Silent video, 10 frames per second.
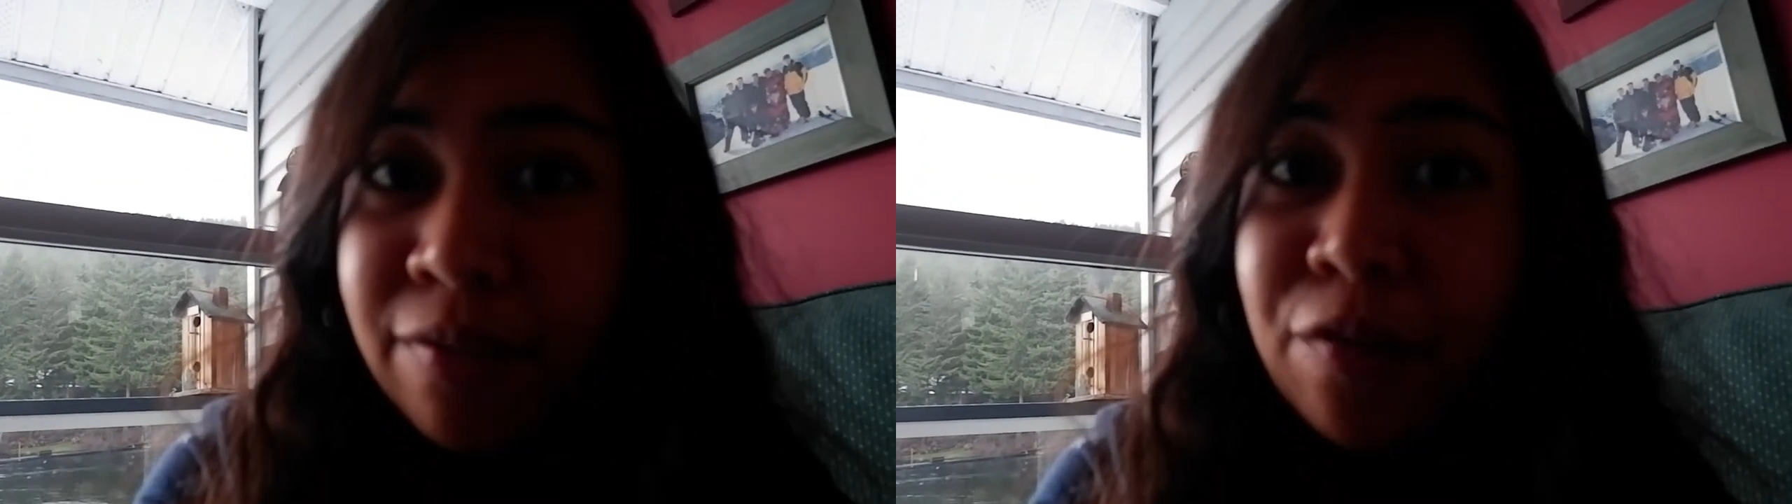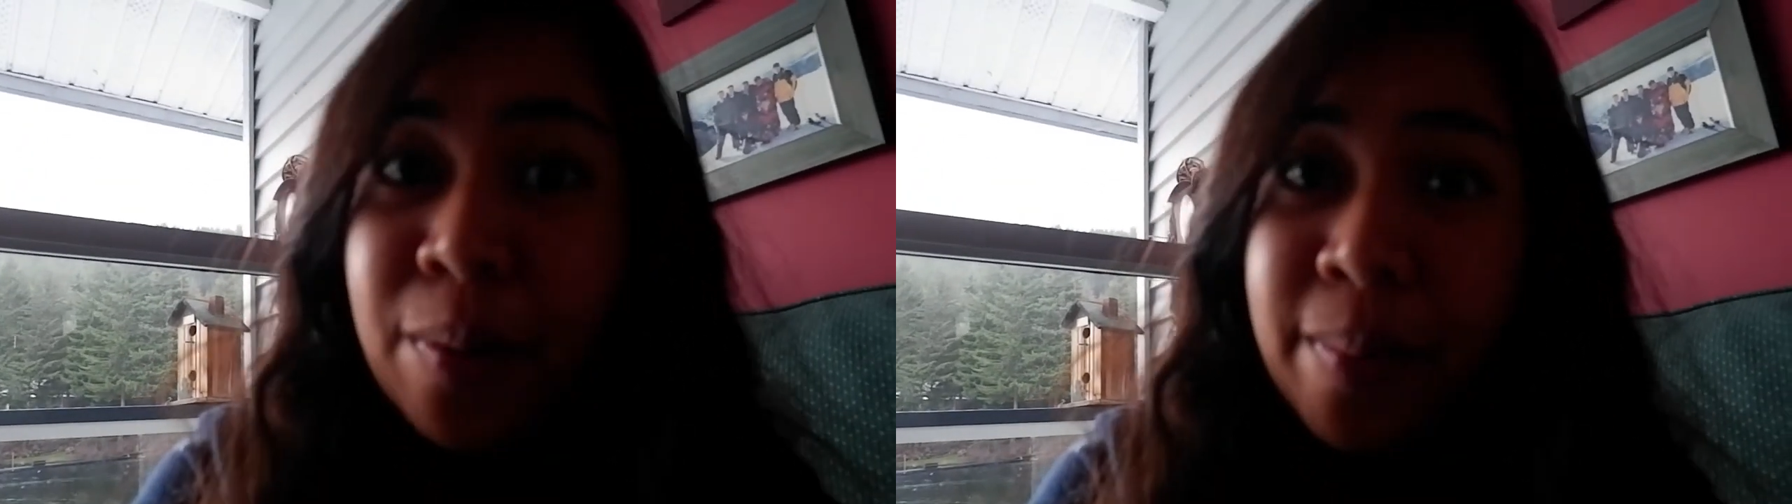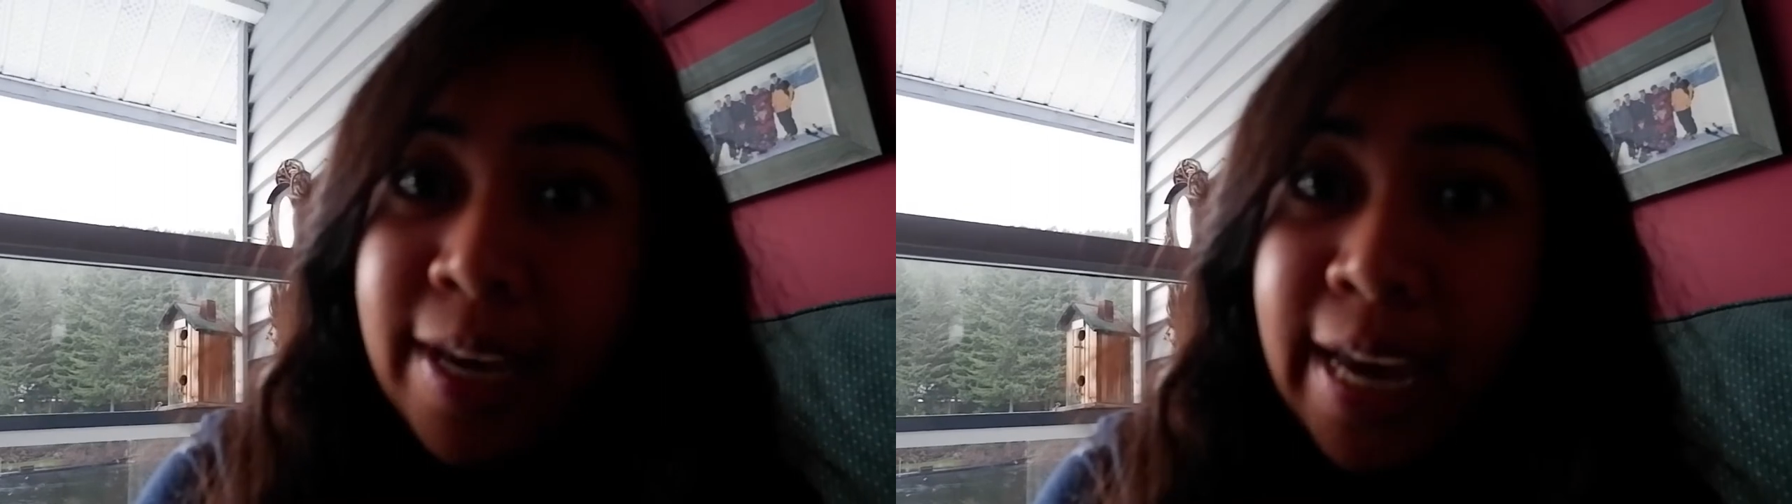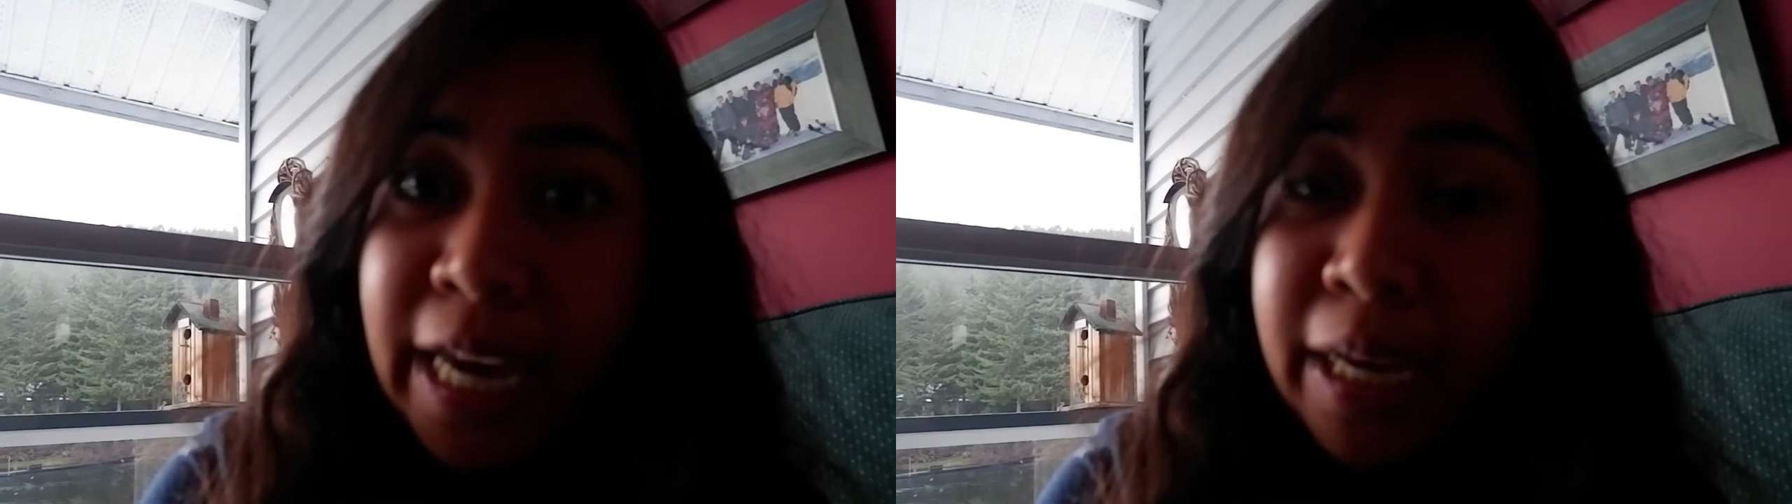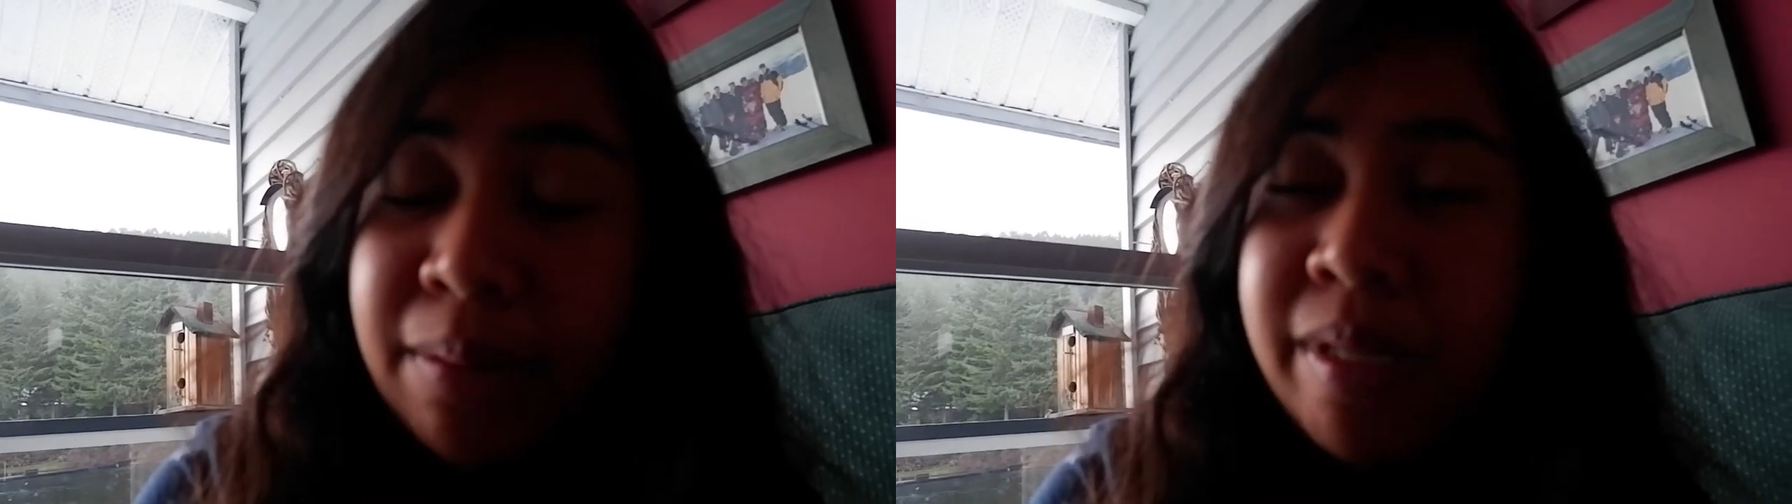for my
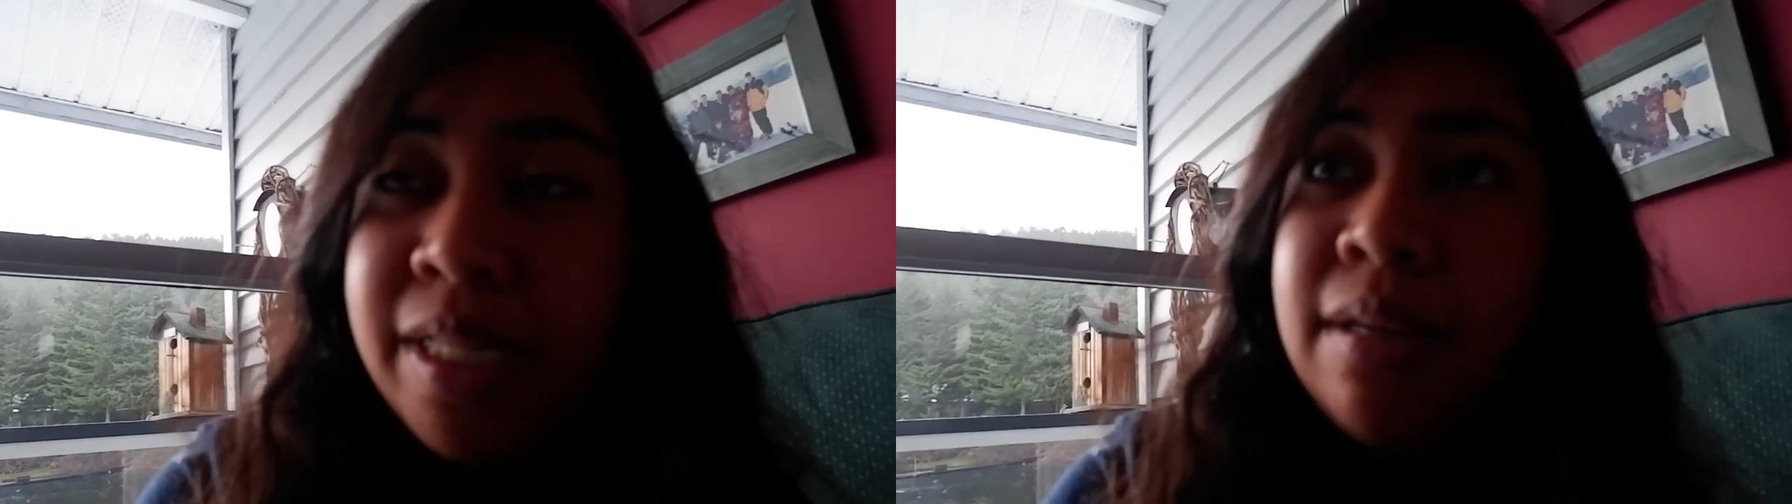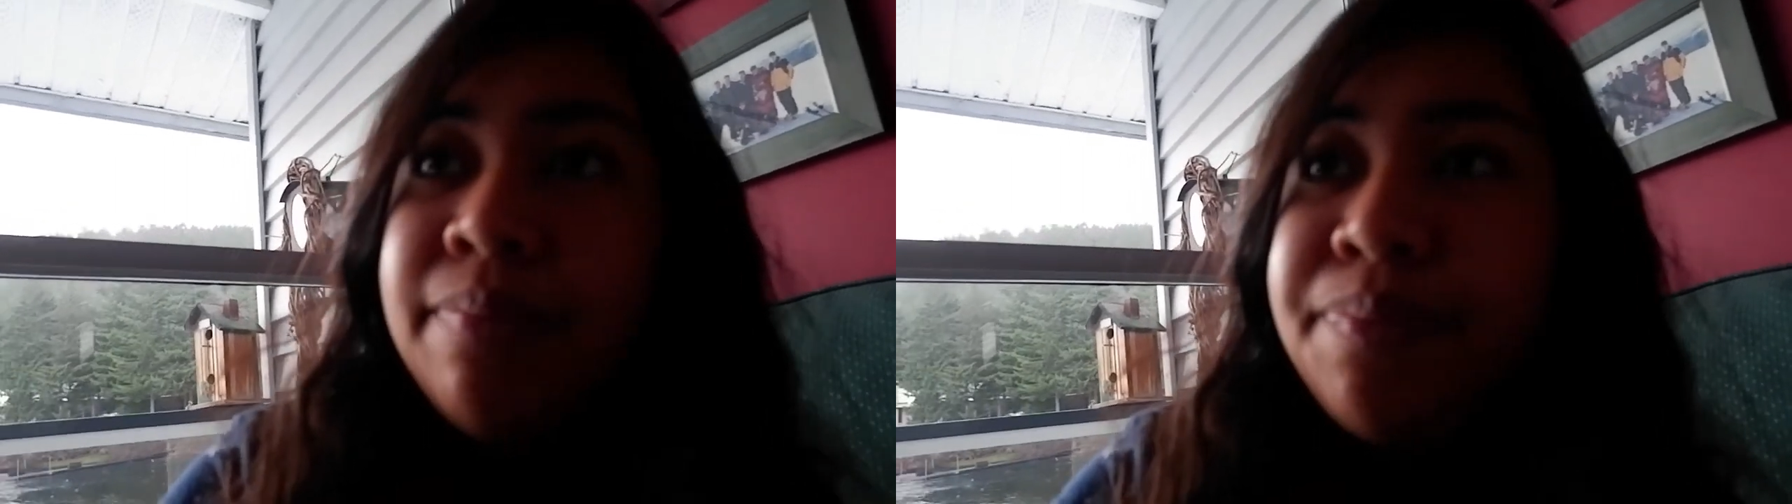games.